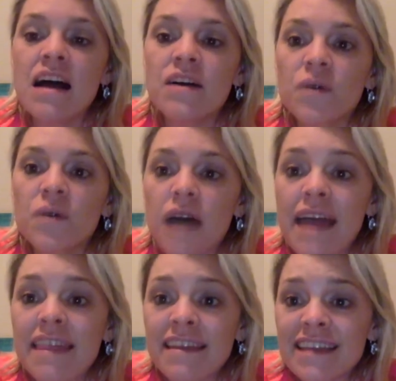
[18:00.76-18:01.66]
Cool.
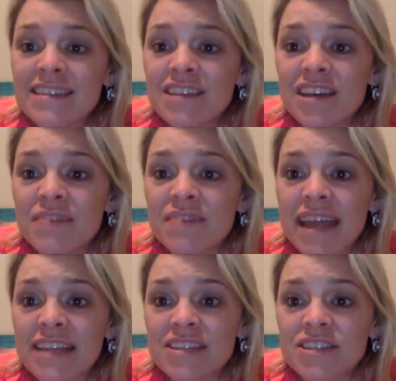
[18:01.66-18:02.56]
I think that's good,
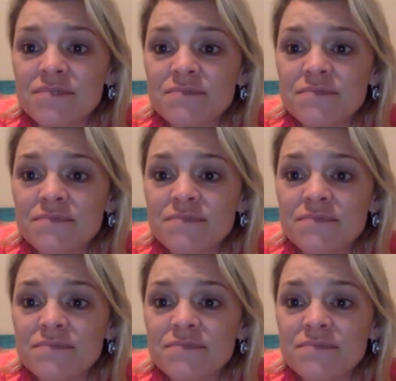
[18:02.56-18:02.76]
Rach.